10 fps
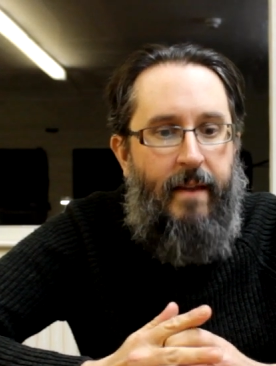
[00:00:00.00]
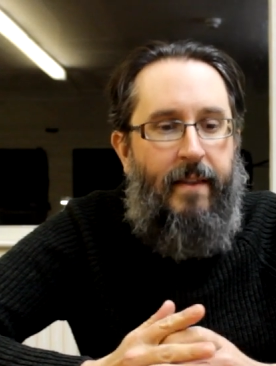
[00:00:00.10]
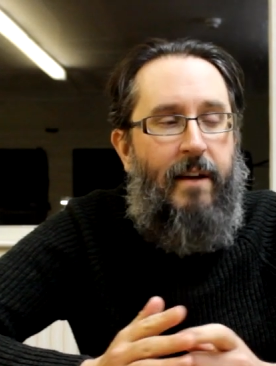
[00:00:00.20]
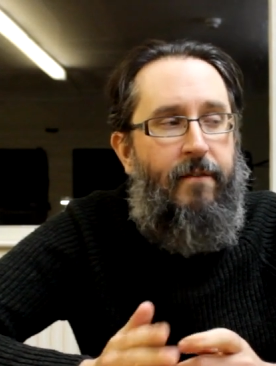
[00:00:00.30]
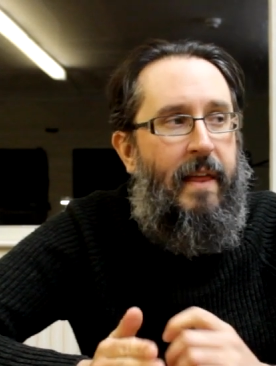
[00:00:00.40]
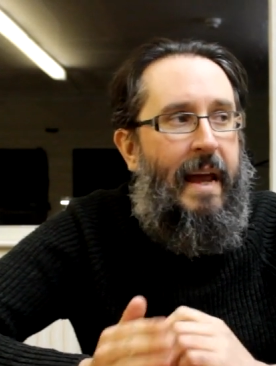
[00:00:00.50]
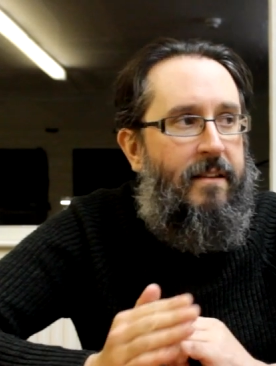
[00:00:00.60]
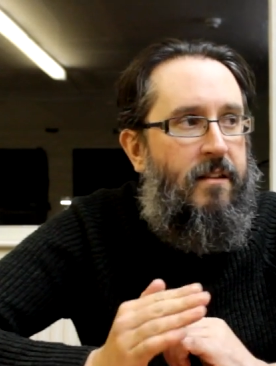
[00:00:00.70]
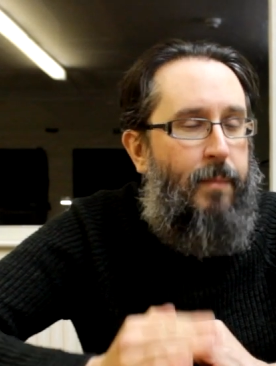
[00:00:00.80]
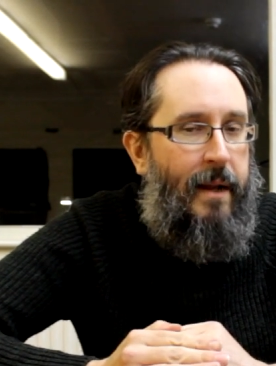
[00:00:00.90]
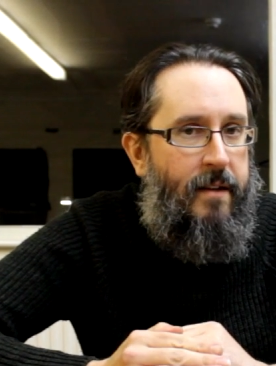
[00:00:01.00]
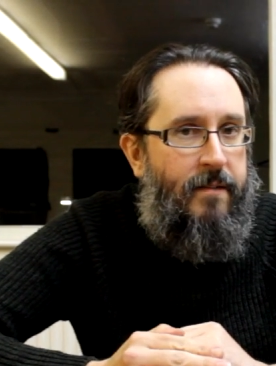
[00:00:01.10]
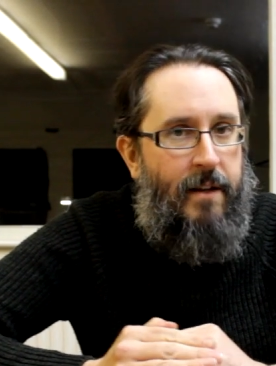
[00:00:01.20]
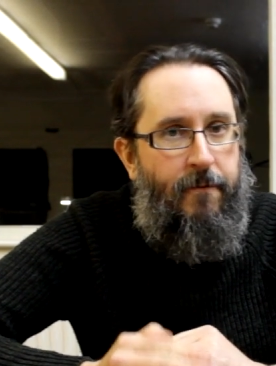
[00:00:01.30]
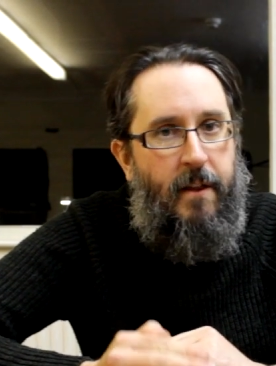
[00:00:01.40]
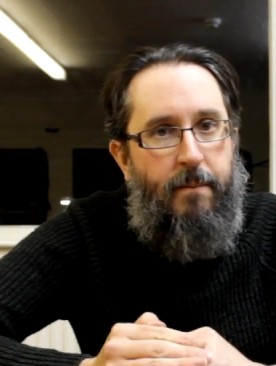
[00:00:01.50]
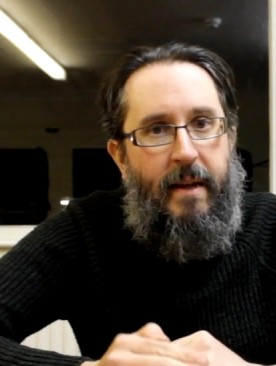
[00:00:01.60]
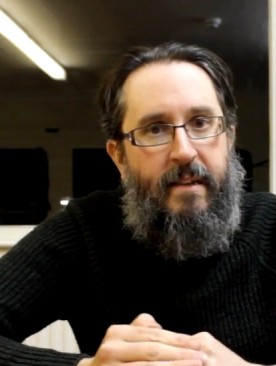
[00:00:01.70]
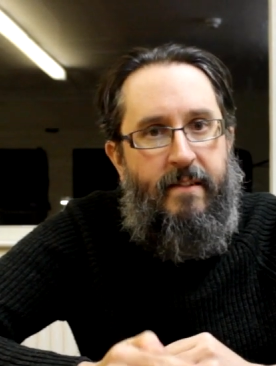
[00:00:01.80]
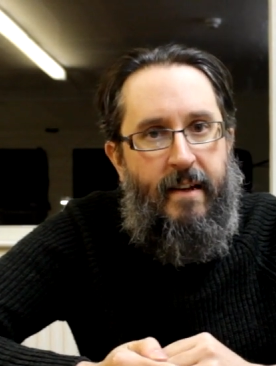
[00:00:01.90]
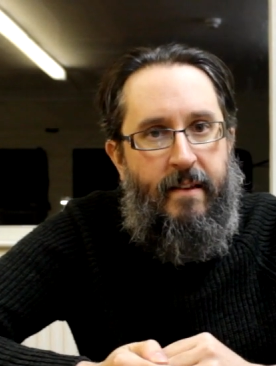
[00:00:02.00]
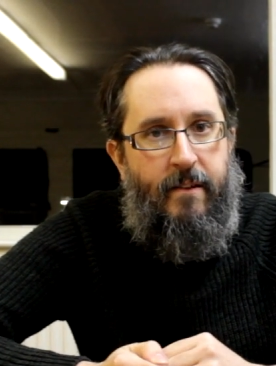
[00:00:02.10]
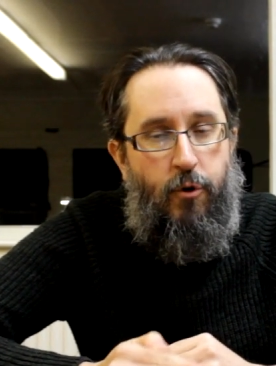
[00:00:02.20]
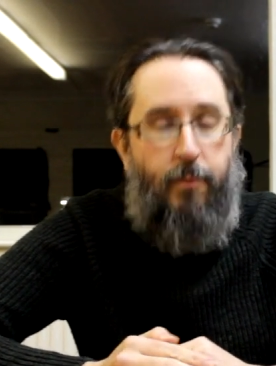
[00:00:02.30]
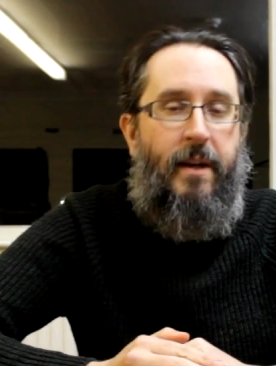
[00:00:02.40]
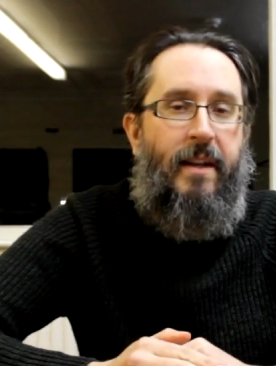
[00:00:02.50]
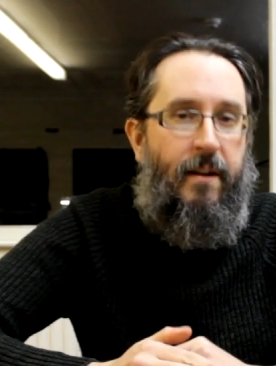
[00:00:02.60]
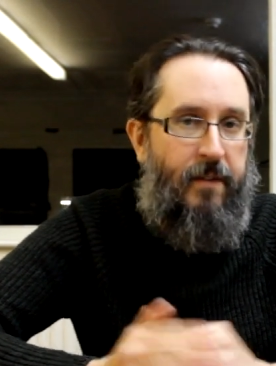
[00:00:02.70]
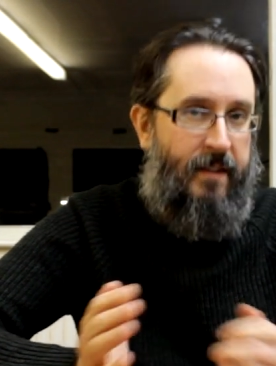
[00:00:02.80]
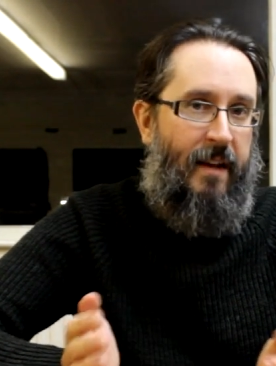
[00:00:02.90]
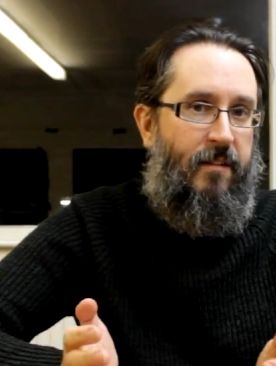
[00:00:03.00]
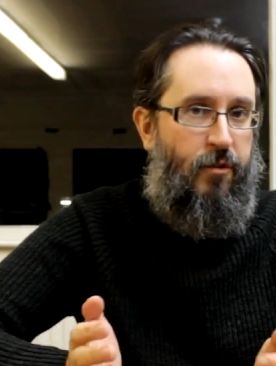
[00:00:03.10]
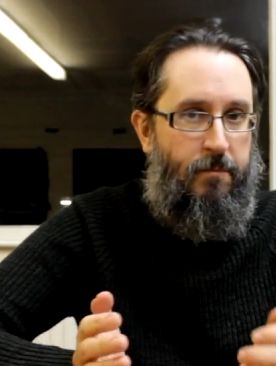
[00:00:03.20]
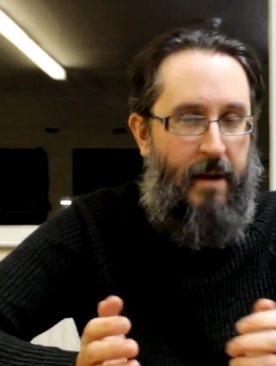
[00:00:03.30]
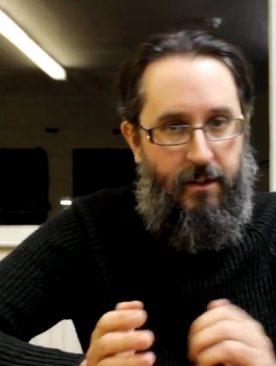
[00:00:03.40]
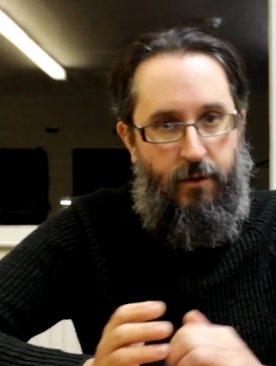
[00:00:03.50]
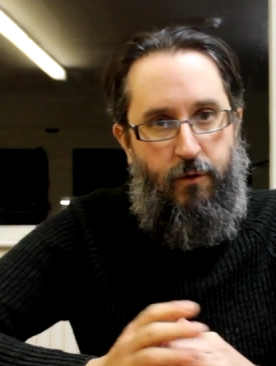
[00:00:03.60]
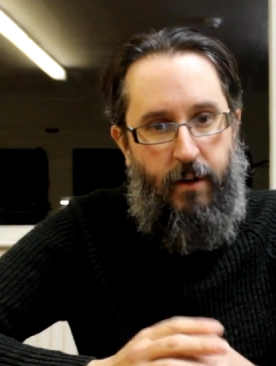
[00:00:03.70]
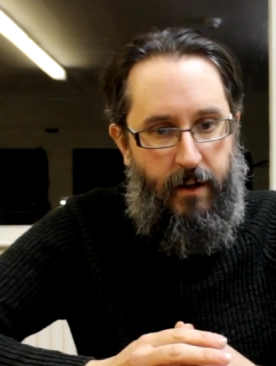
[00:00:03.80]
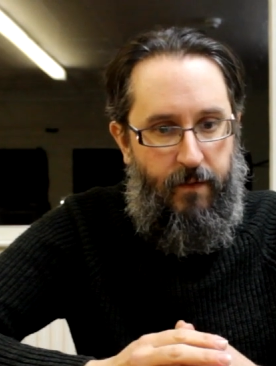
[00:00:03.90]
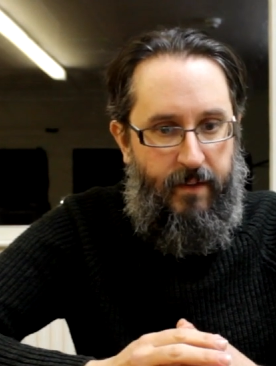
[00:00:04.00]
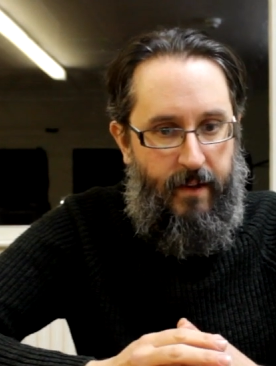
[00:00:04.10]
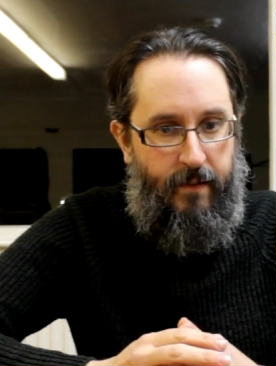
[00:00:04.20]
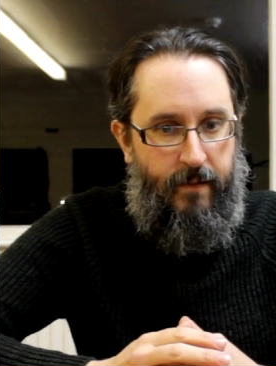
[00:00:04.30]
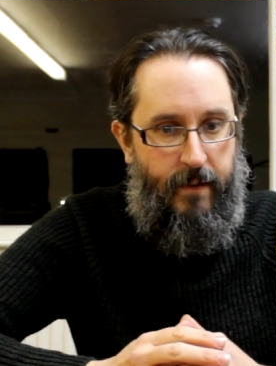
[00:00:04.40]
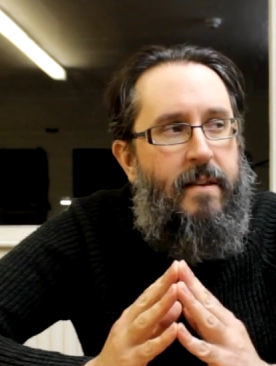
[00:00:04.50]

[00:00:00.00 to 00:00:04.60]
that everything has its place and everything makes sense, albeit a fantastical magical kind of sense.